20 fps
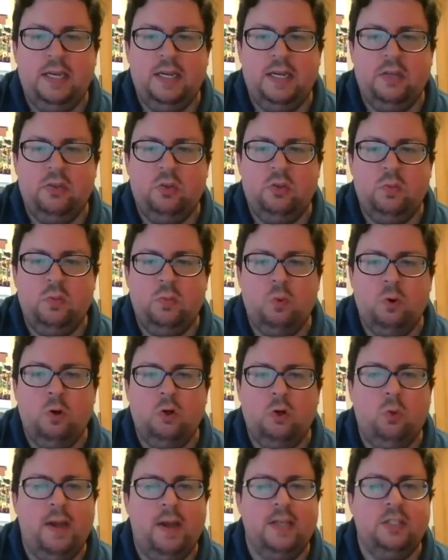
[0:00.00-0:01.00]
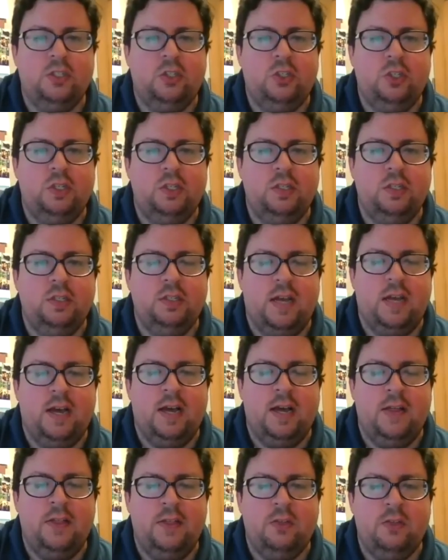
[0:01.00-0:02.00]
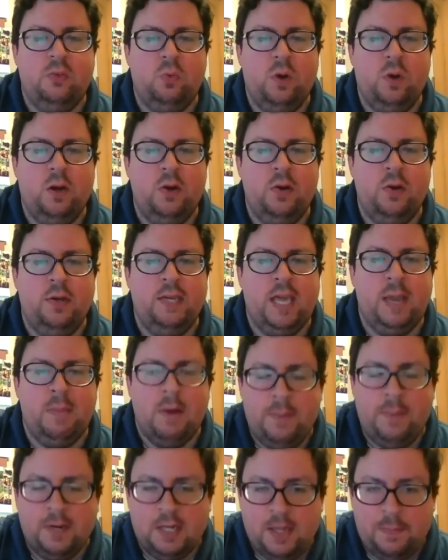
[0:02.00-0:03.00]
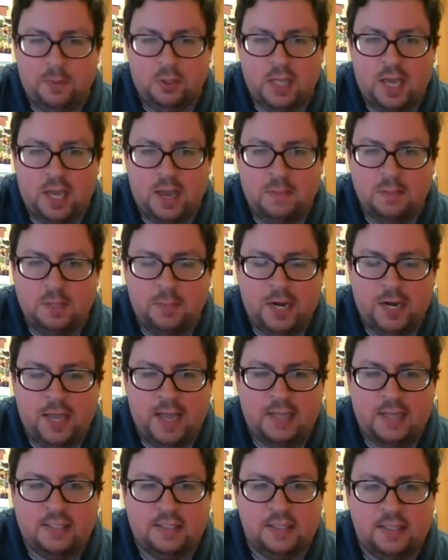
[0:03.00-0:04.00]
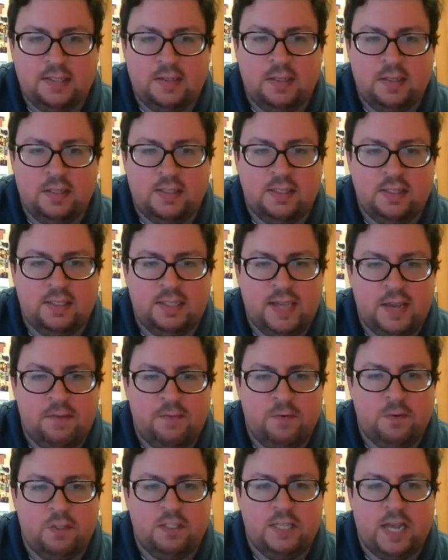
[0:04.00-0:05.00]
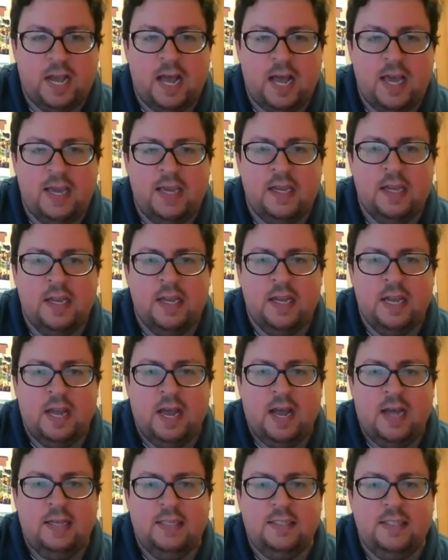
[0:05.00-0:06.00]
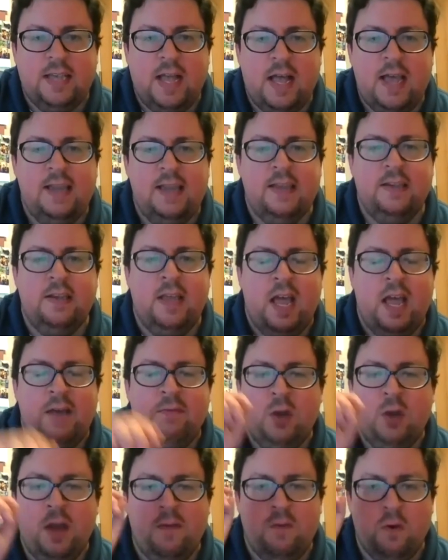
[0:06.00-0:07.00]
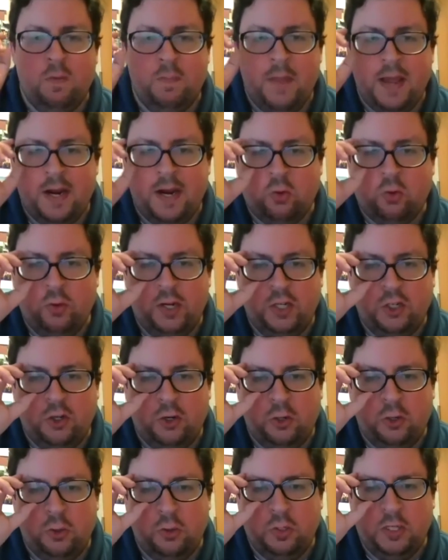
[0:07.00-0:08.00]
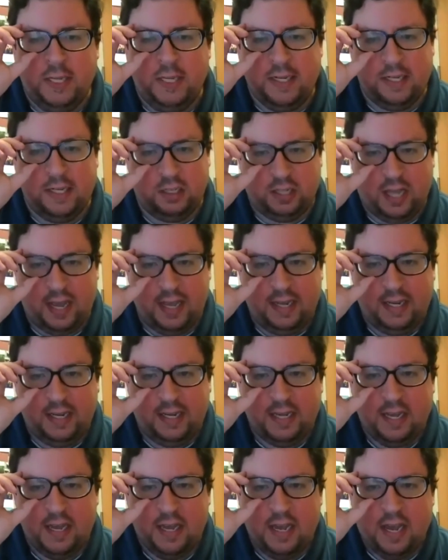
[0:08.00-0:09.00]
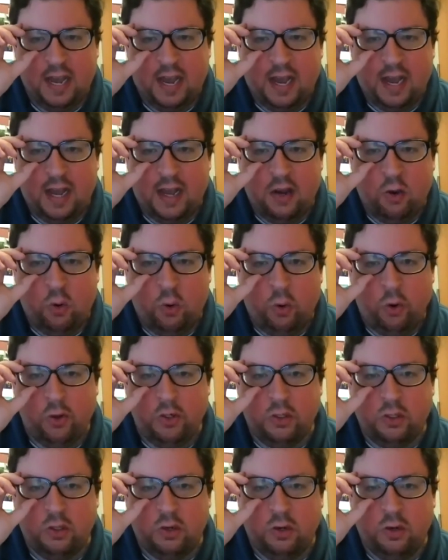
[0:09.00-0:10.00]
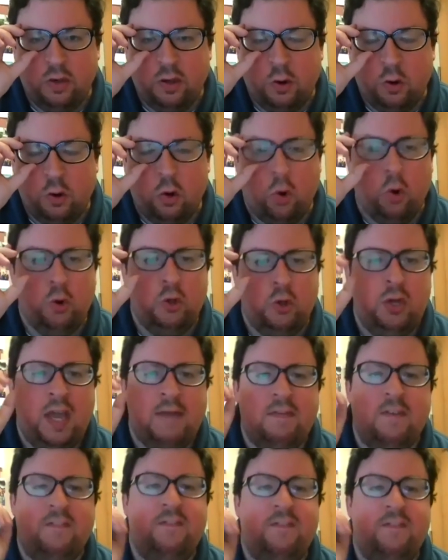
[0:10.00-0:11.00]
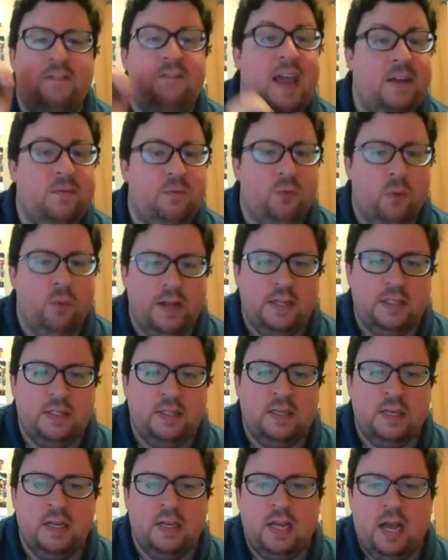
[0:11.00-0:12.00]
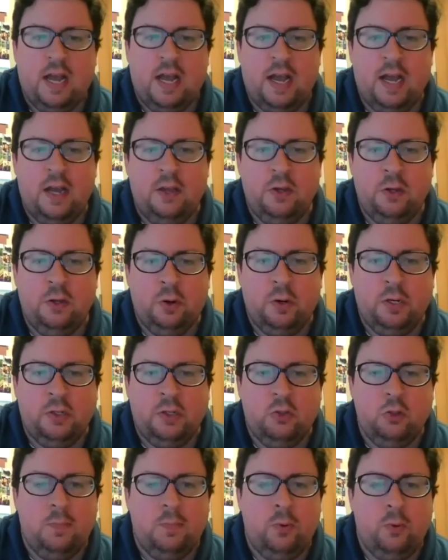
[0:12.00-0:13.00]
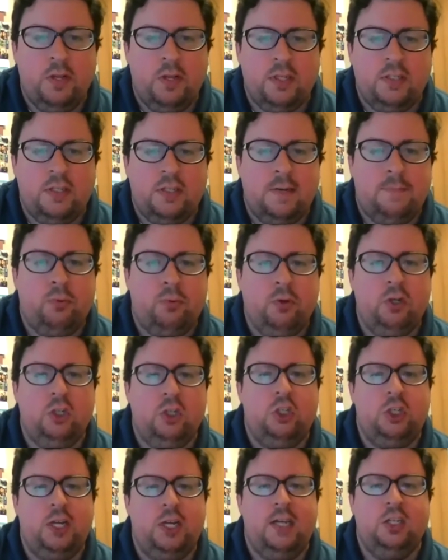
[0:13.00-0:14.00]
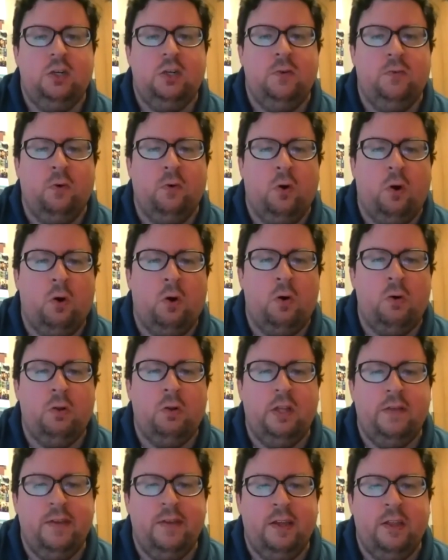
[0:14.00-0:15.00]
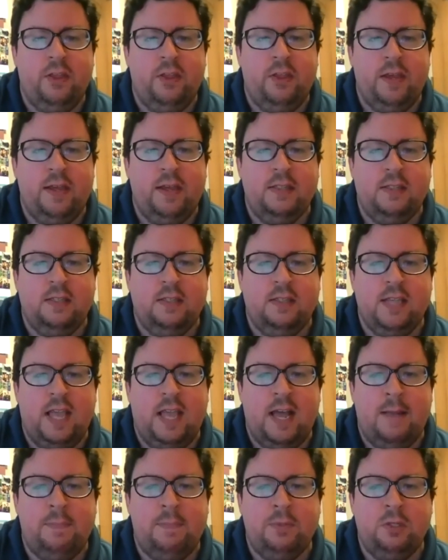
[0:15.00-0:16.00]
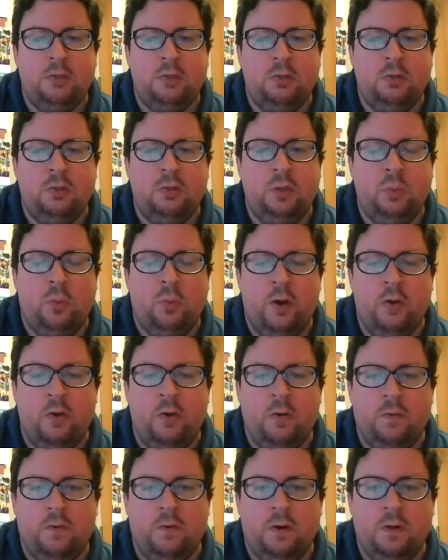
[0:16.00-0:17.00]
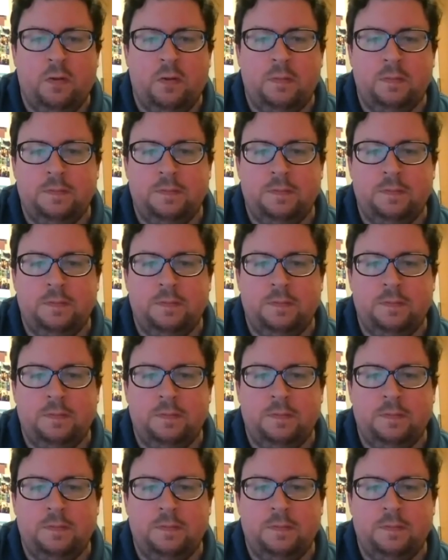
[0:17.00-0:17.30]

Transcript: uh, two more questions. Uh, this one came up a couple times. I'm going to ask it. This is again for Sy. Uh, Sy, have you ever met a creature you didn't like, uh, or is there, or, or, do you have a favorite? Uh, your exuberance and appreciation for all living things is absolutely wonderful.